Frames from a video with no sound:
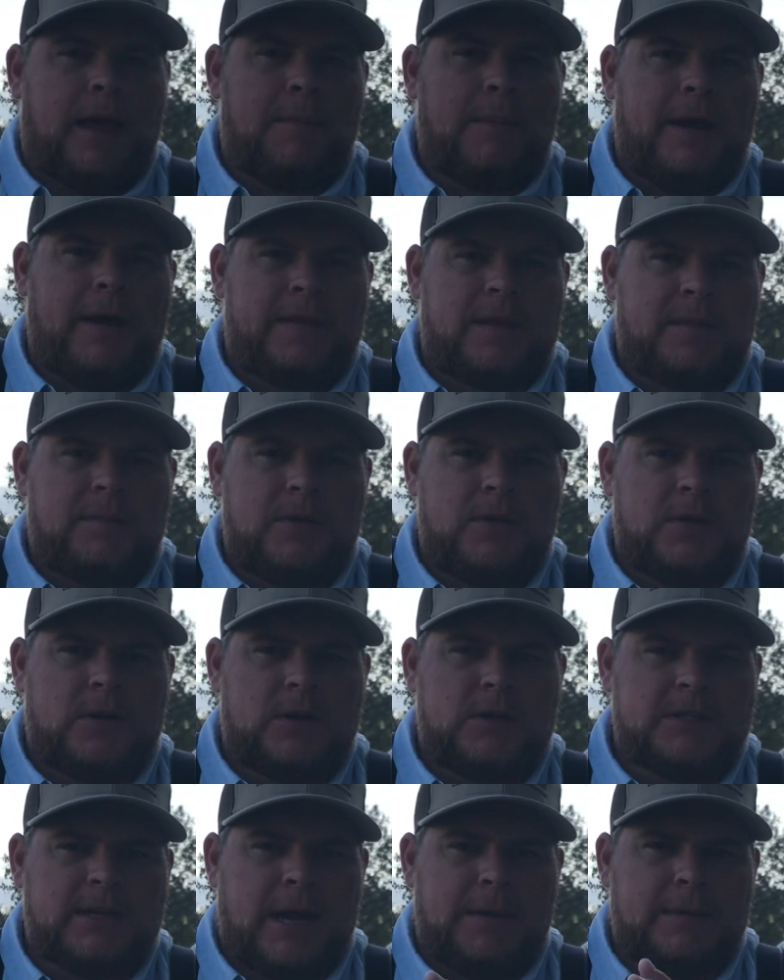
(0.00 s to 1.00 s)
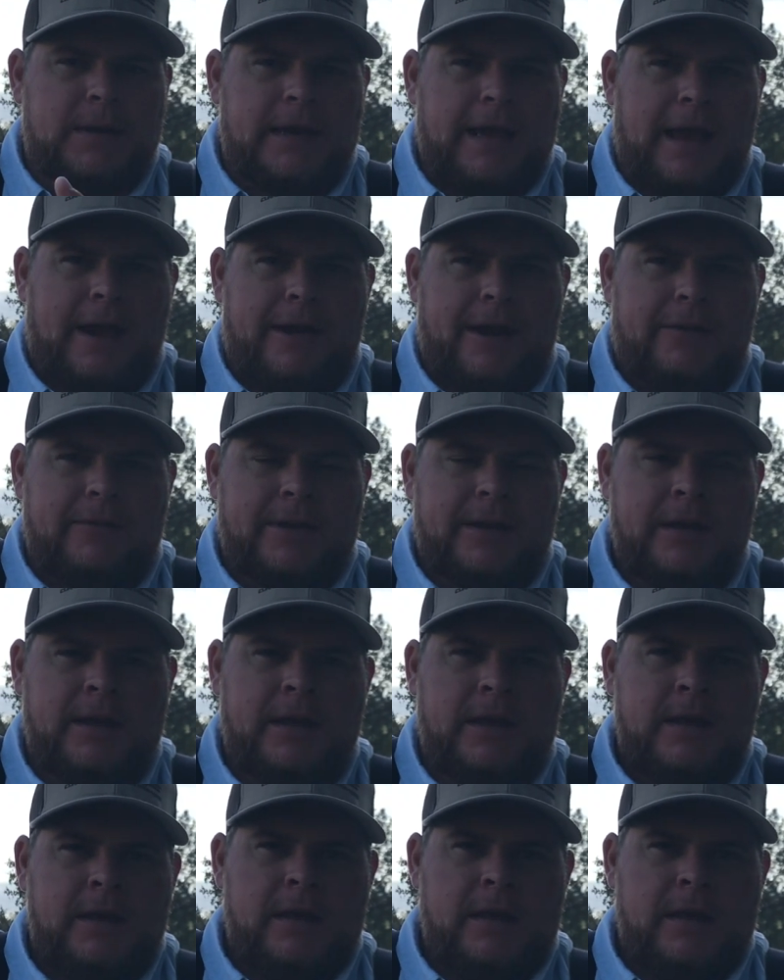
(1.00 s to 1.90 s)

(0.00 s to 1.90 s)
down behind the computer and typing it out, I would